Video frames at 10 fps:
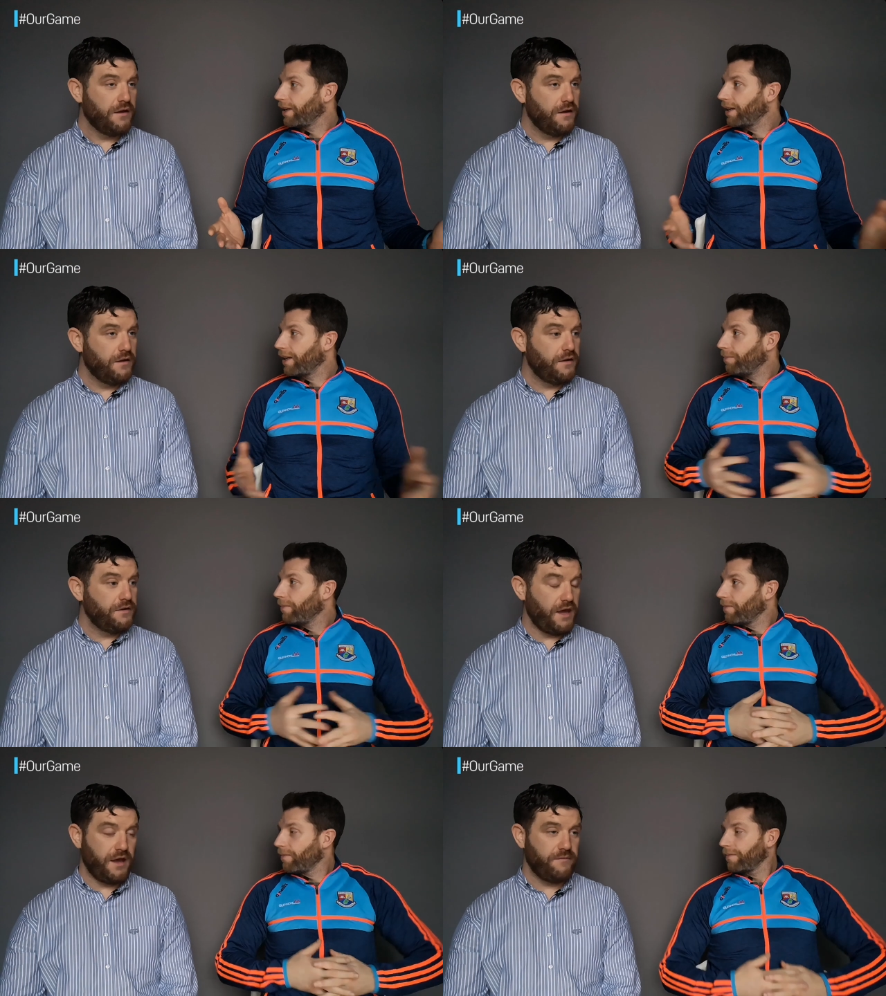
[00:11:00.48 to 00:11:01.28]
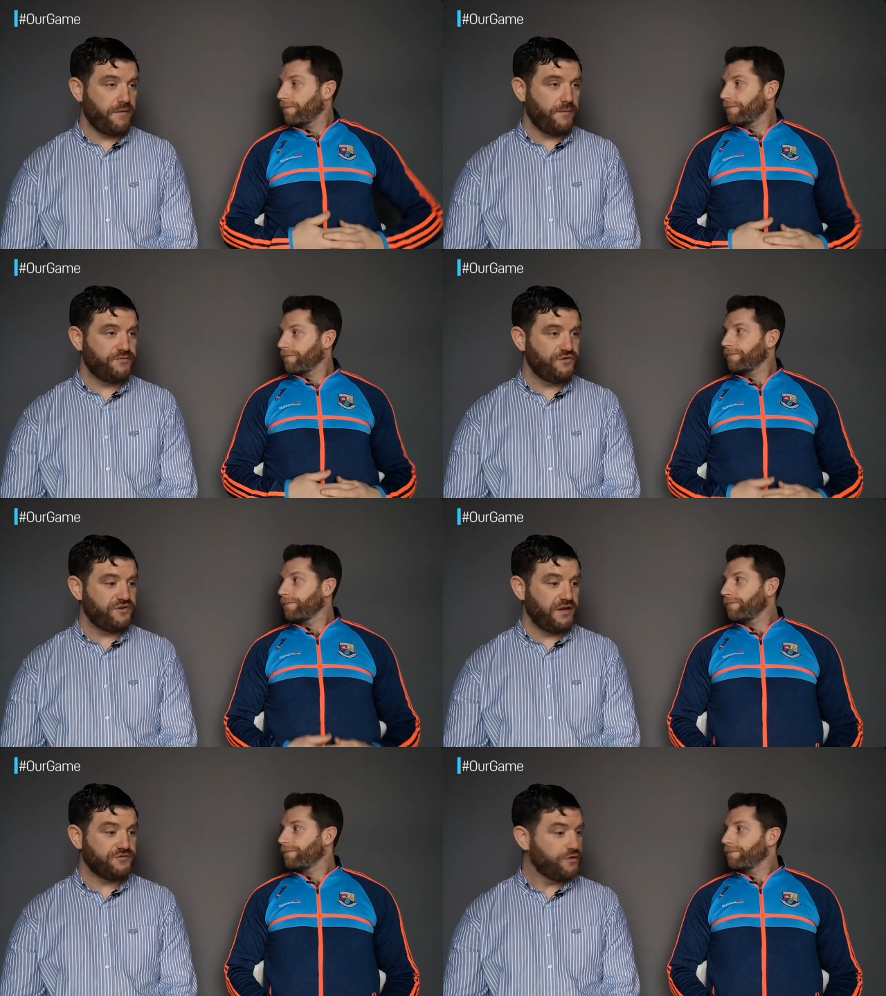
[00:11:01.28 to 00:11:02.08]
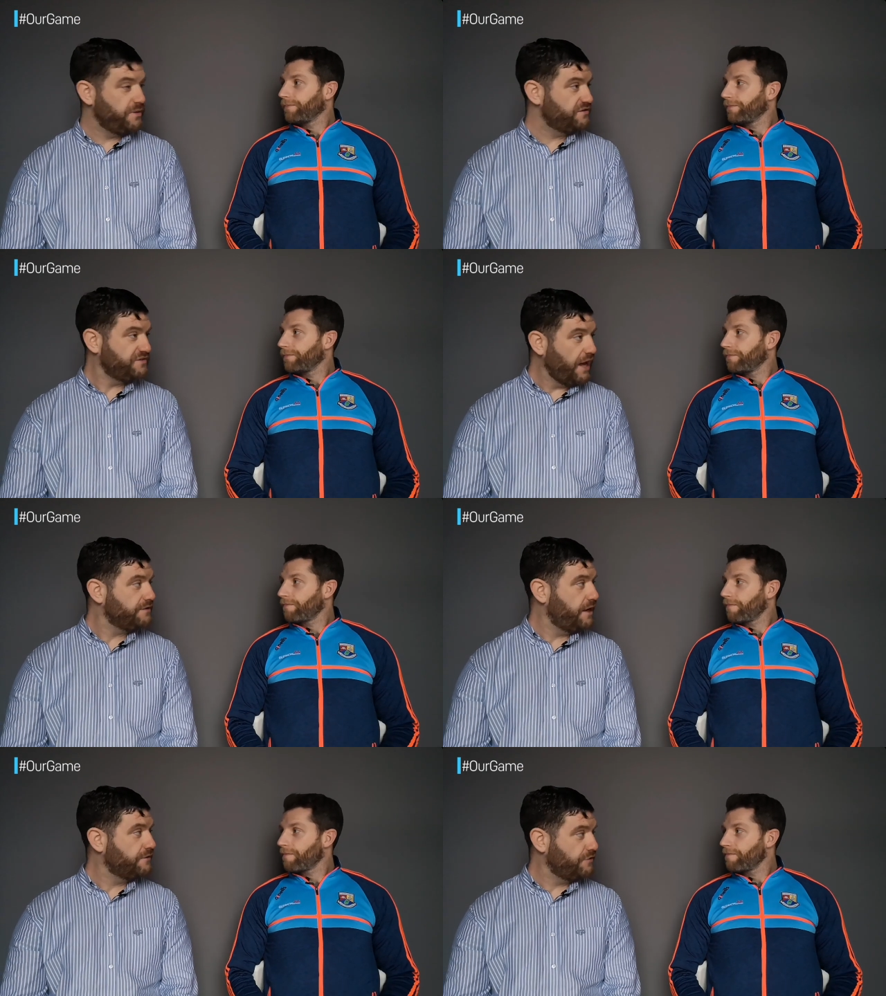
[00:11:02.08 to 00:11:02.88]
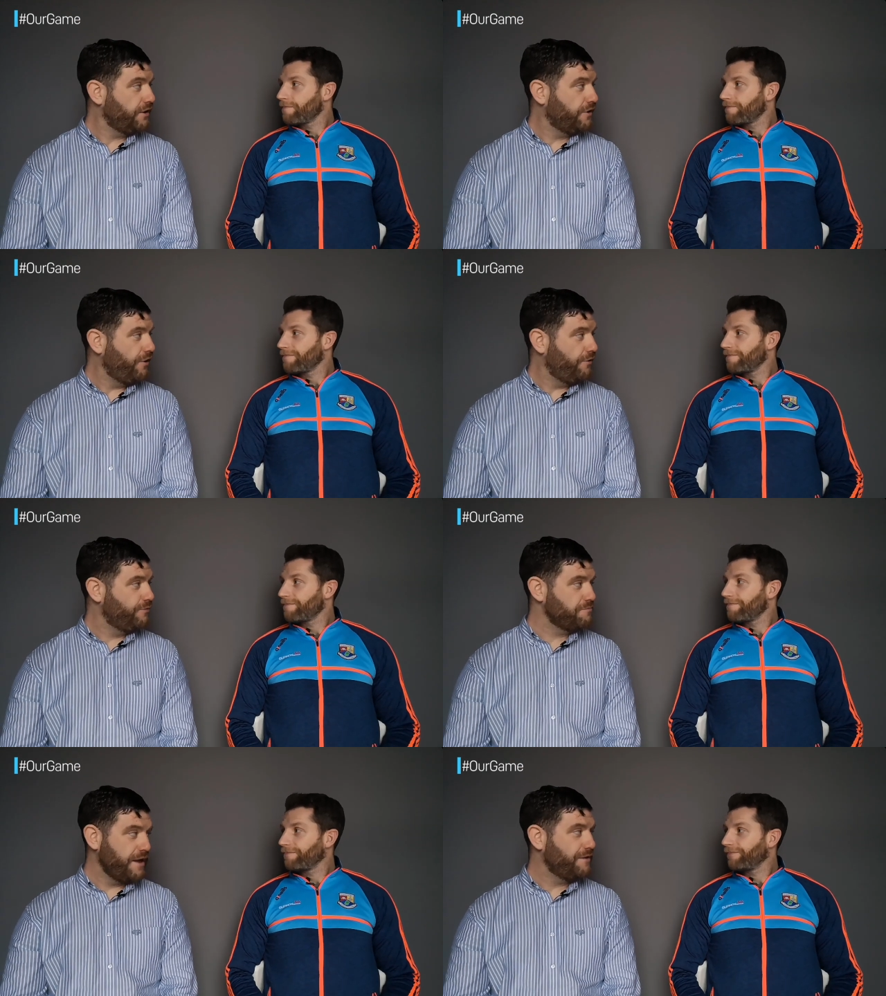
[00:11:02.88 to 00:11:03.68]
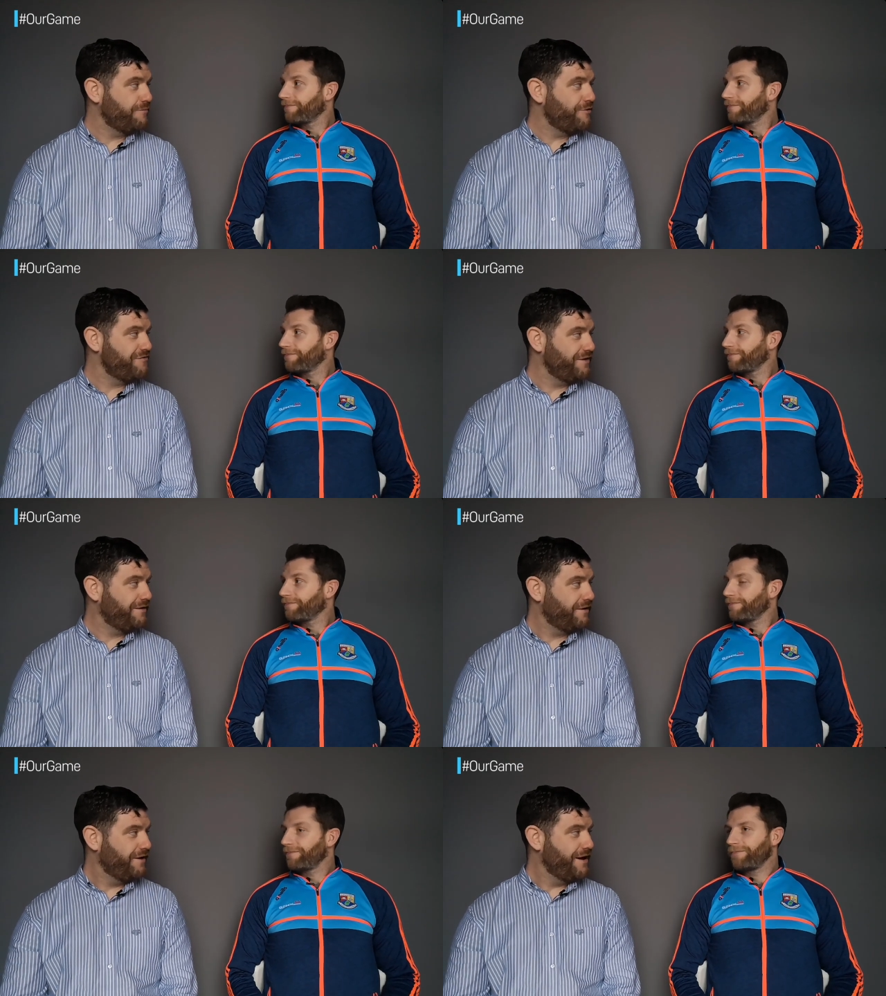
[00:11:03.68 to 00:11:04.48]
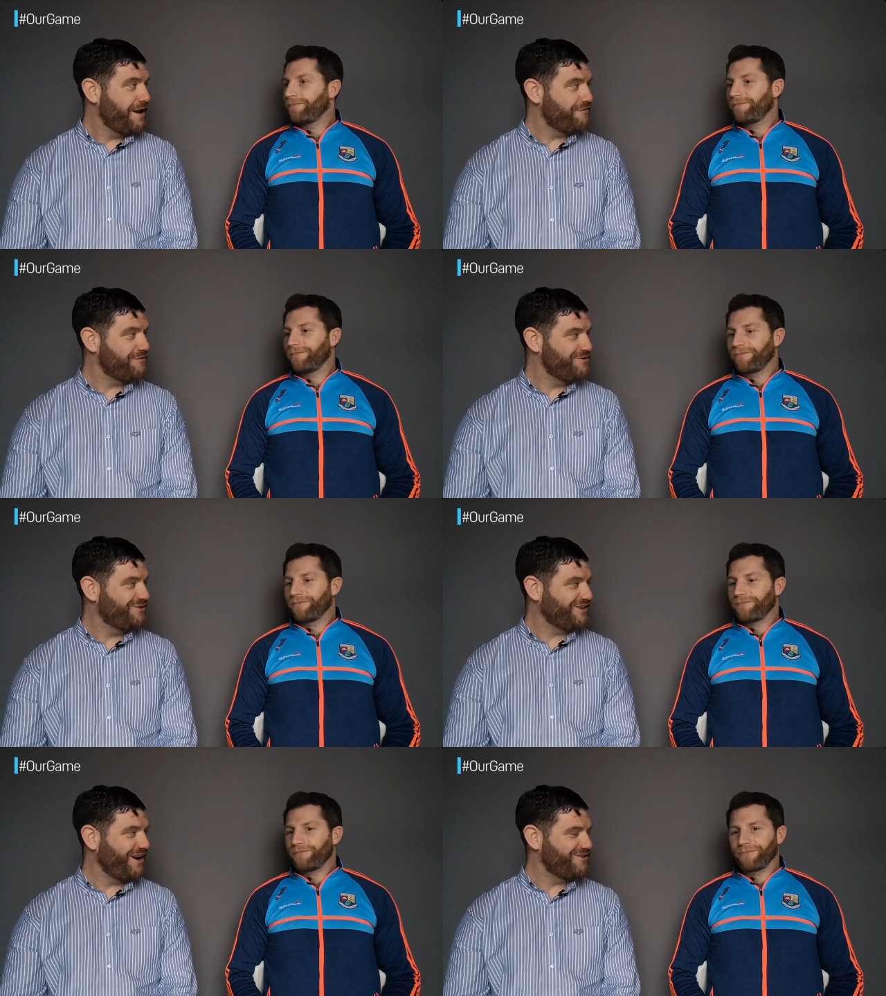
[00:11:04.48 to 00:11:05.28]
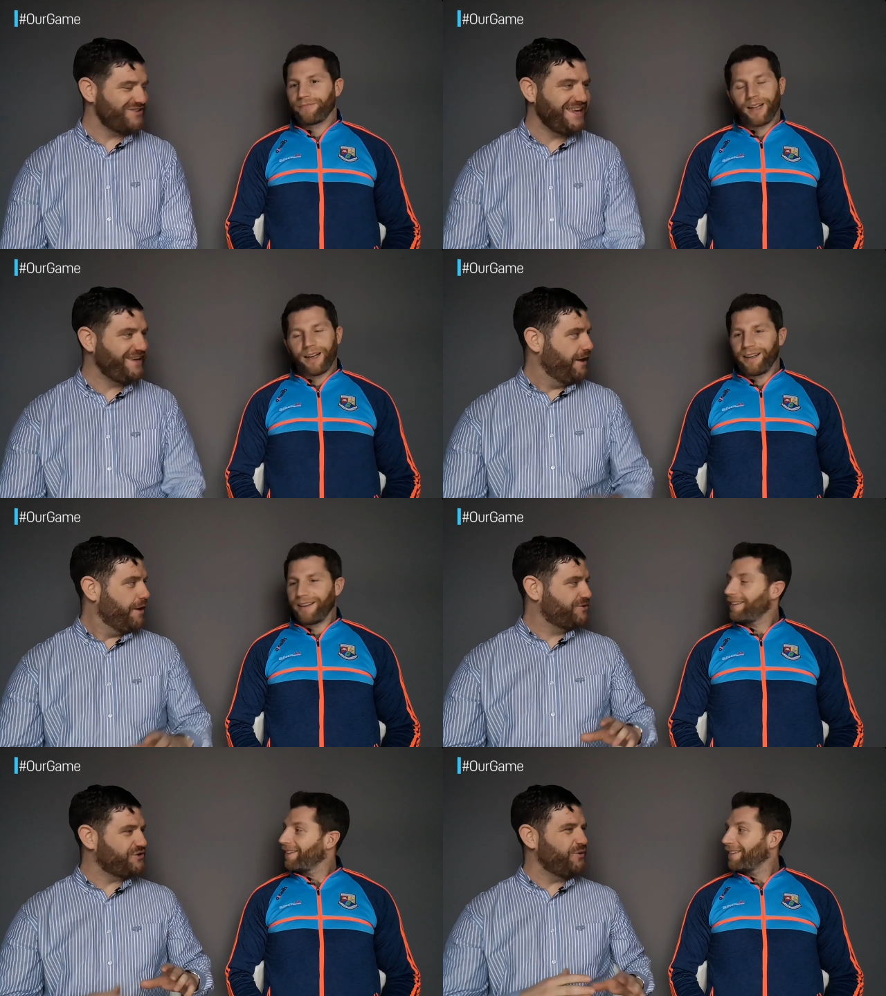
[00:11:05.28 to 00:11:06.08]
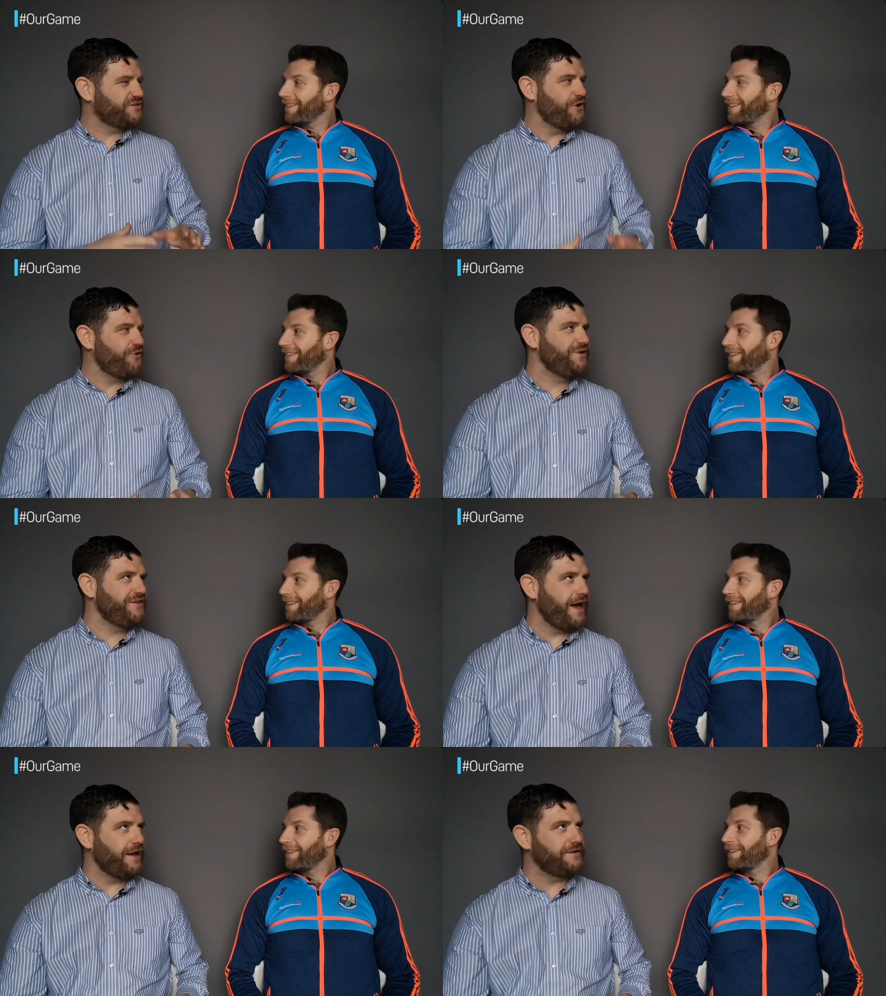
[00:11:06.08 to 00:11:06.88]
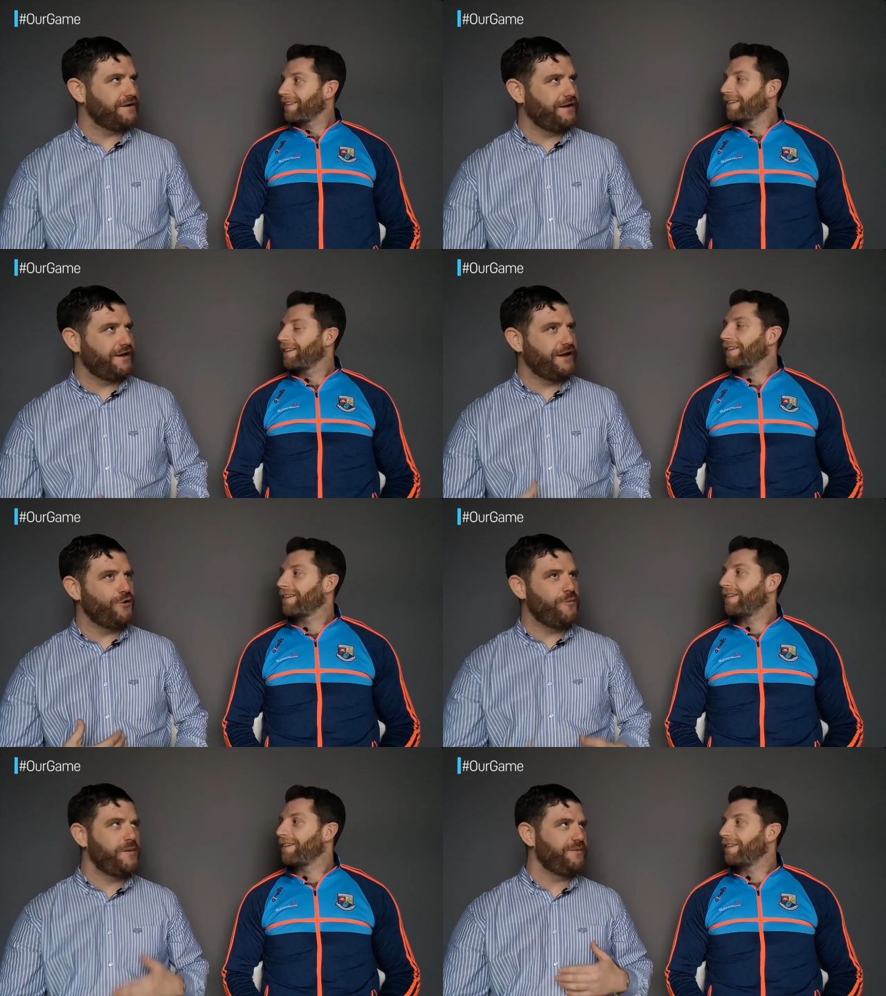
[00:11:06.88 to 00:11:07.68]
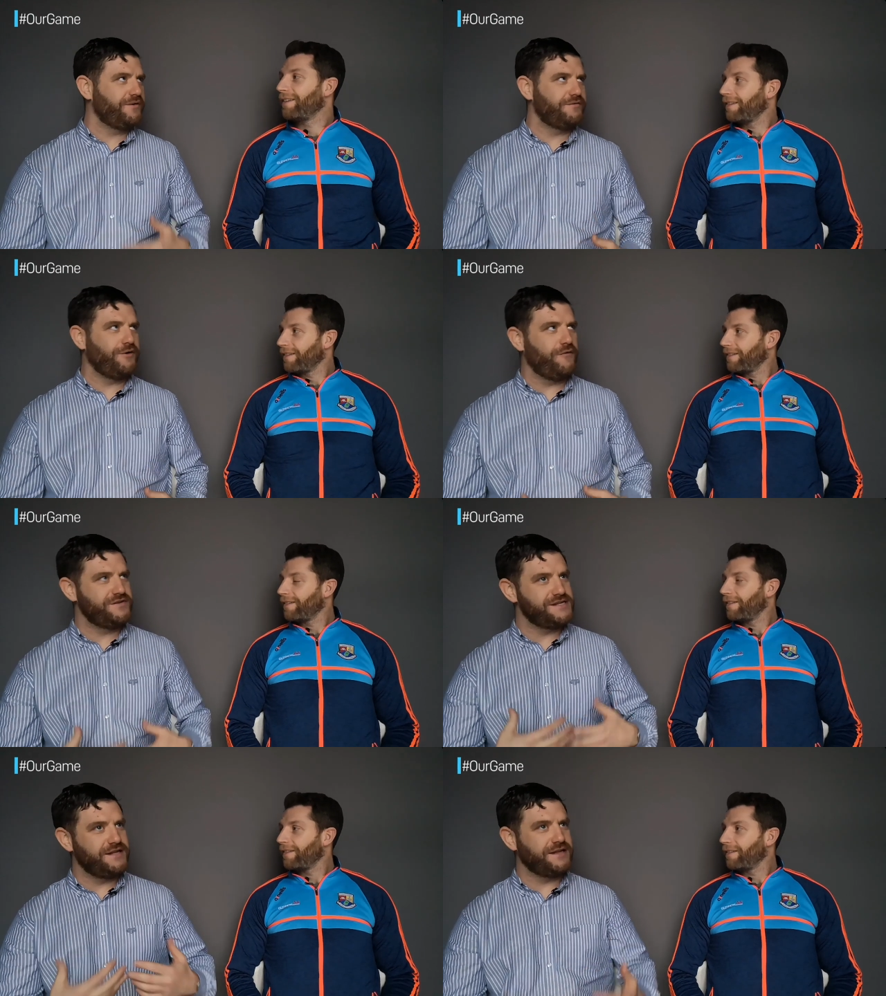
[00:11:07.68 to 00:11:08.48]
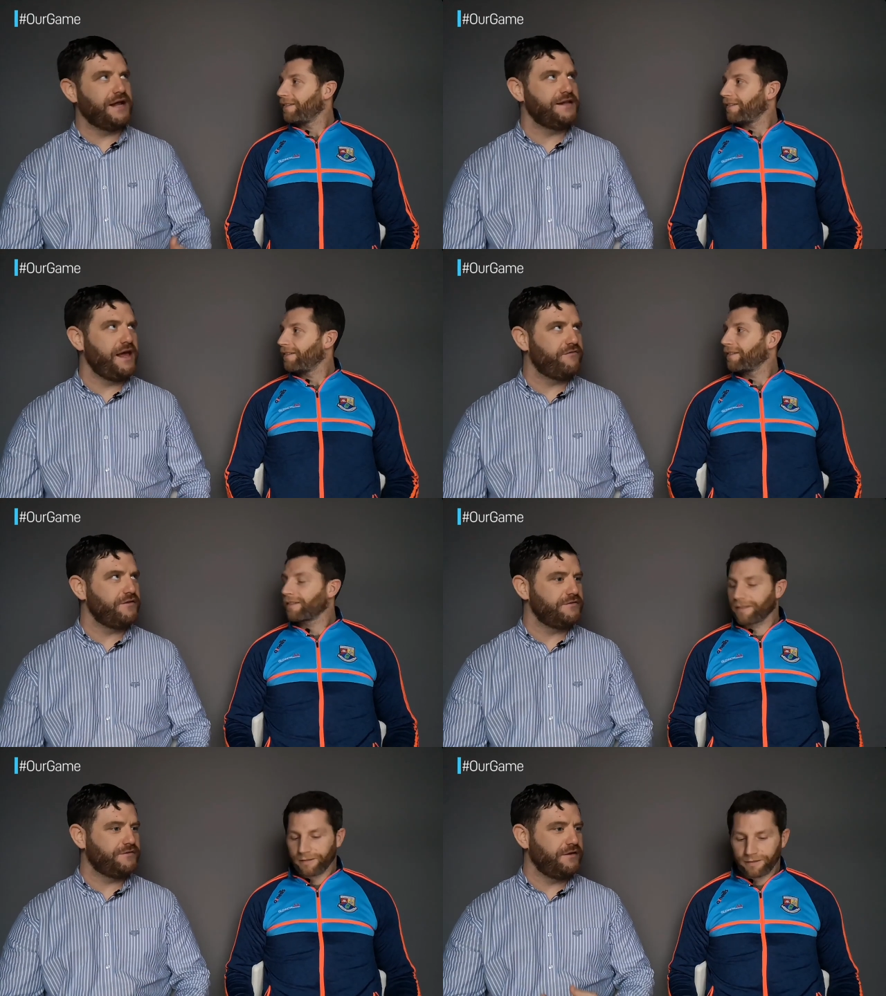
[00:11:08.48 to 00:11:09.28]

Speaker 1: in a game. Yeah, absolutely. It's going to be a sad day in Donegal when Michael Murphy ever retires. He, but you know, it's not only that, and I know people are obviously at that level,